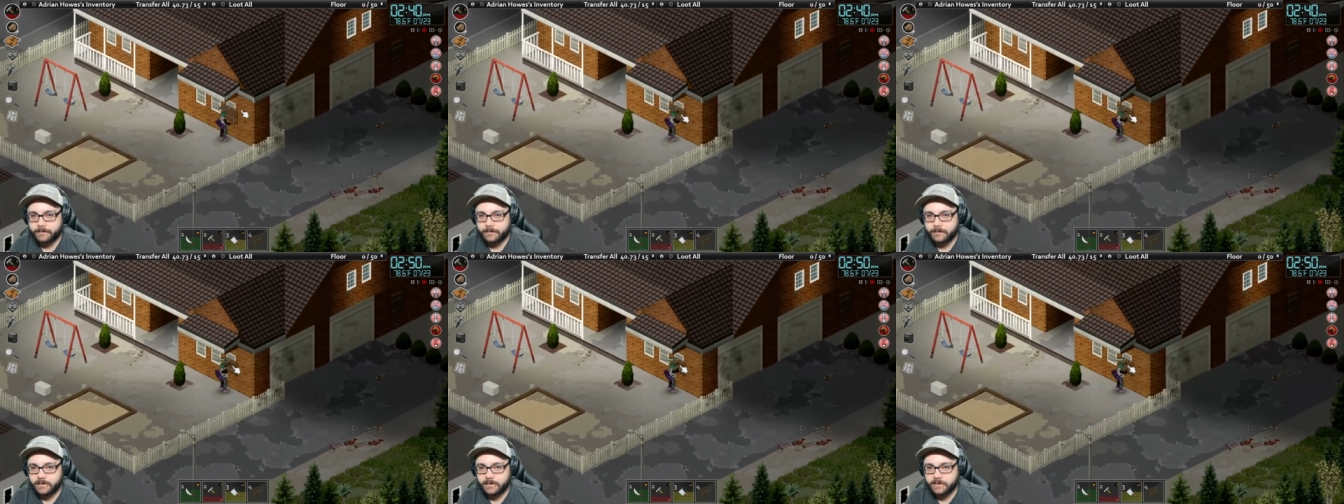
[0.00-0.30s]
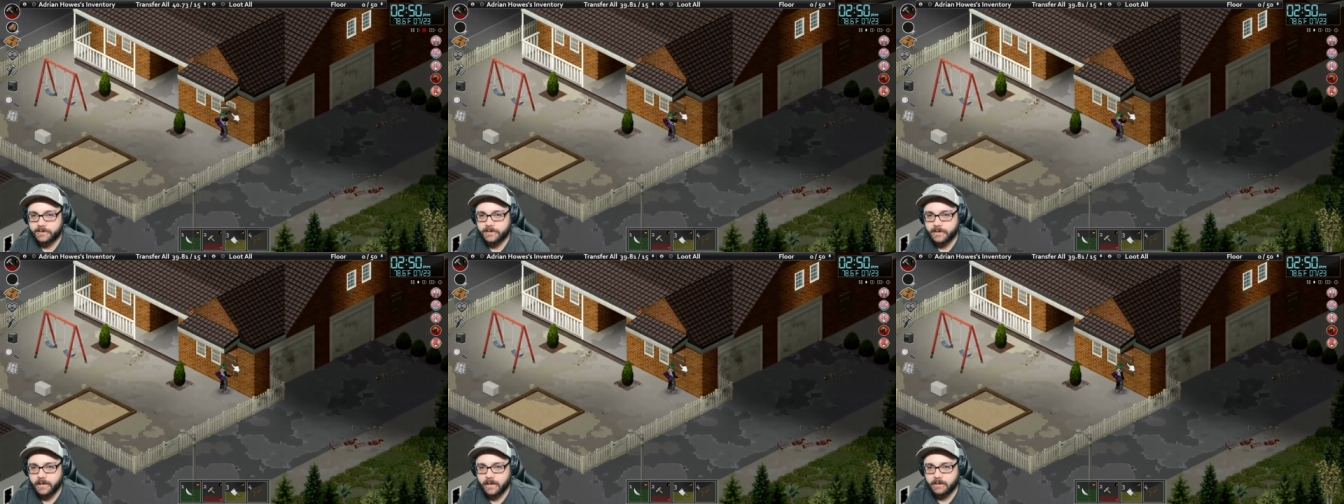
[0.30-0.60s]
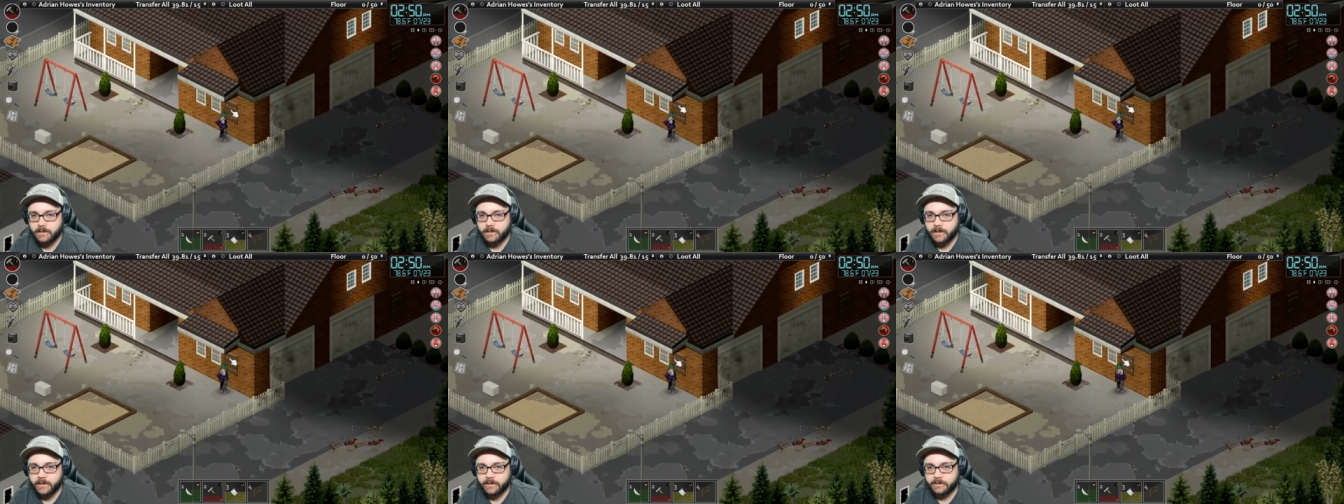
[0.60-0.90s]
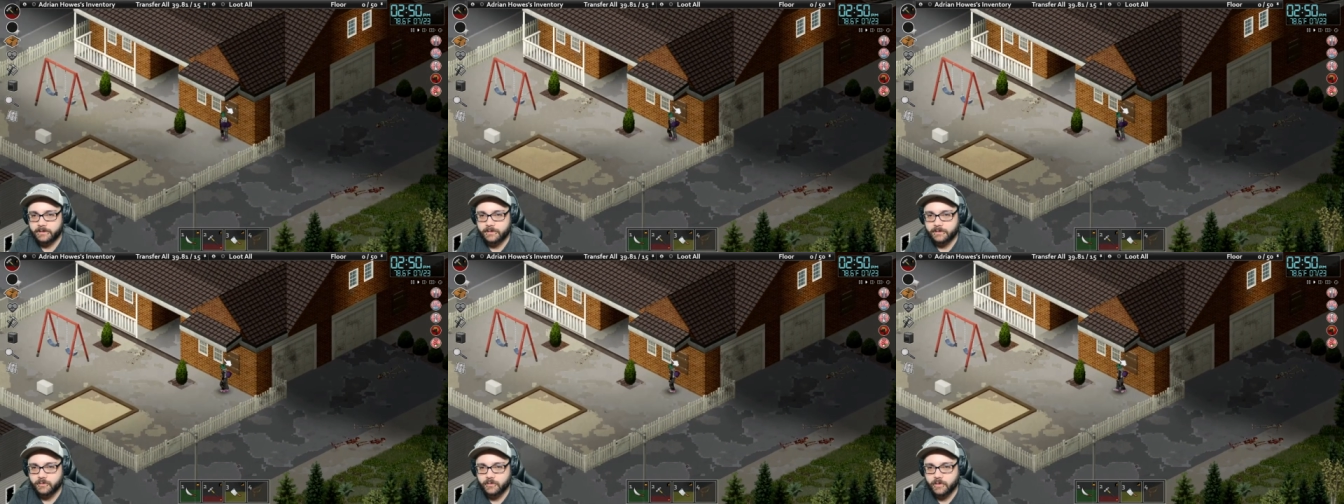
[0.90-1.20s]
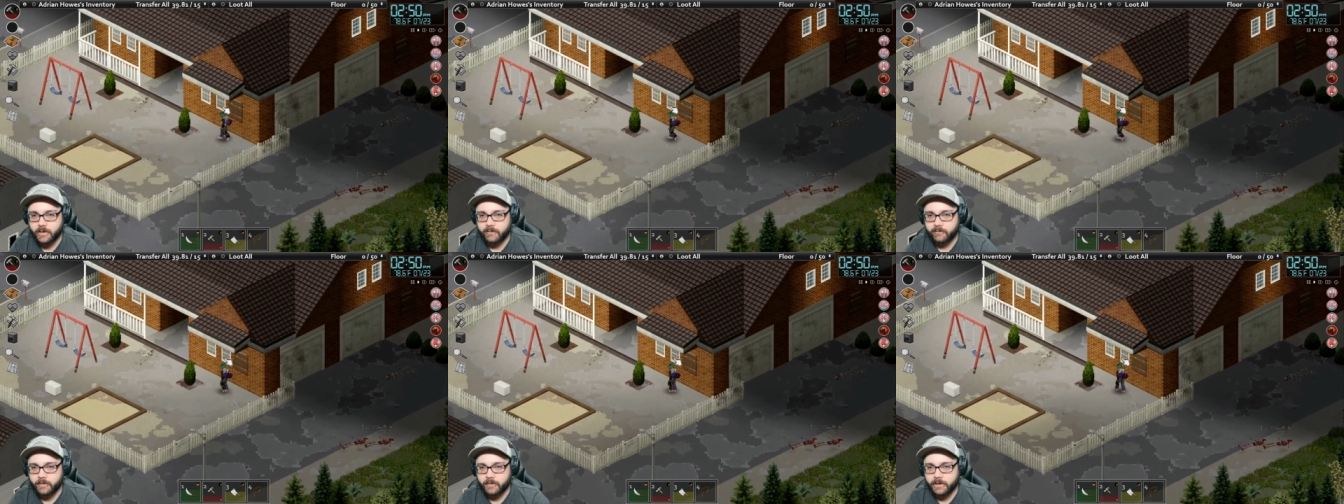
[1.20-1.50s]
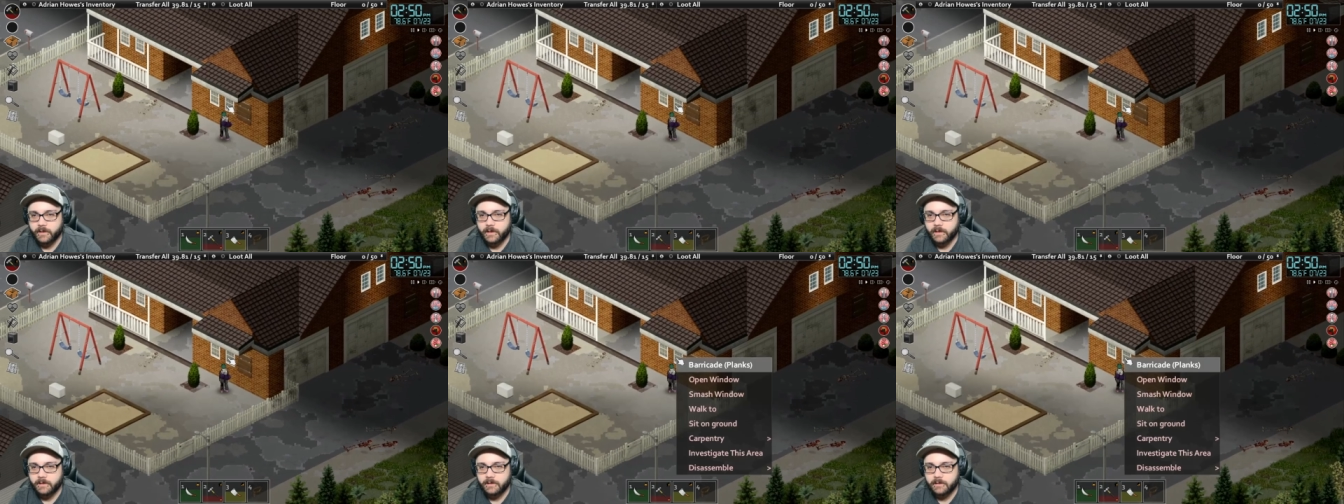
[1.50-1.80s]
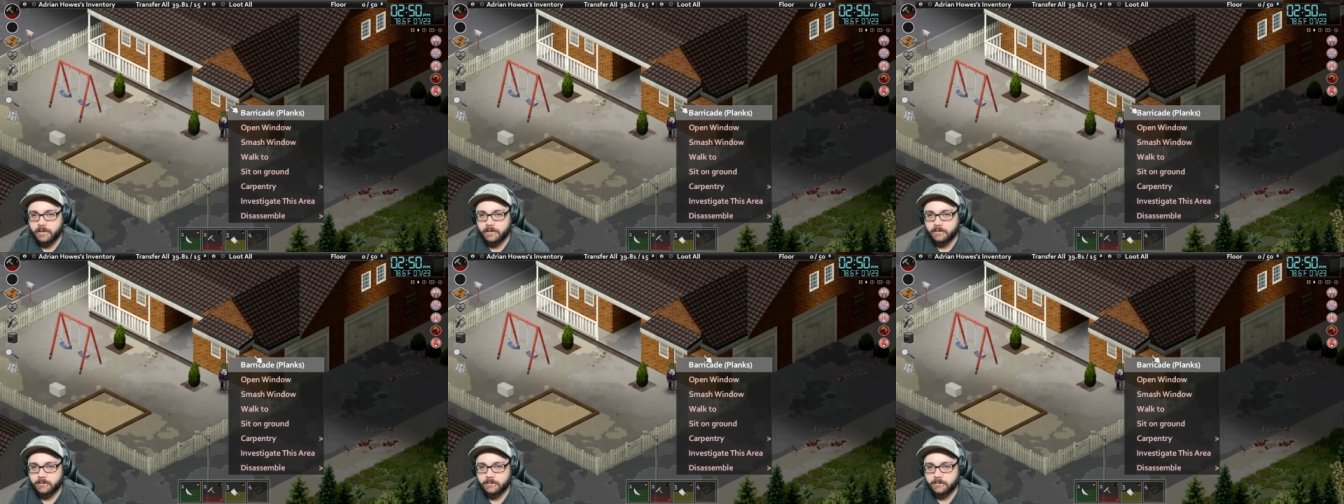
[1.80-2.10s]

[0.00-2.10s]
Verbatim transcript: Because I kind of like this driveway idea.